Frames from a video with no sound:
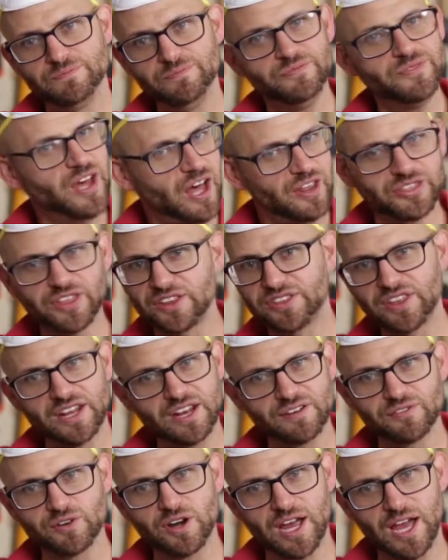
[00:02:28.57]
Not that that
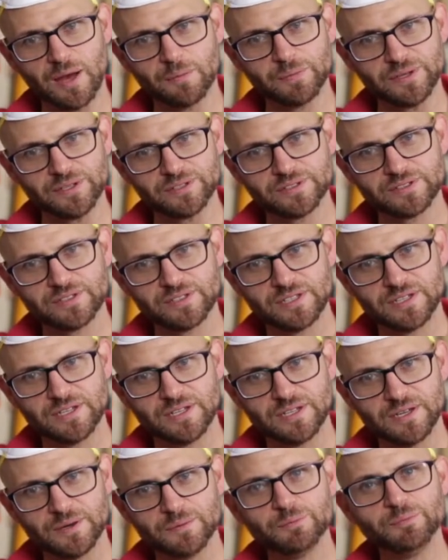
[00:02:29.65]
ever happened,
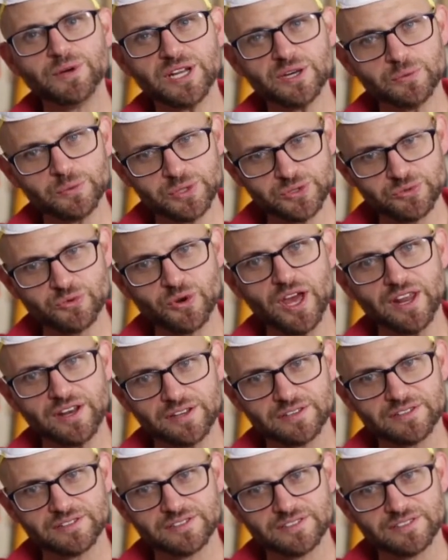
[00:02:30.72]
but it was red.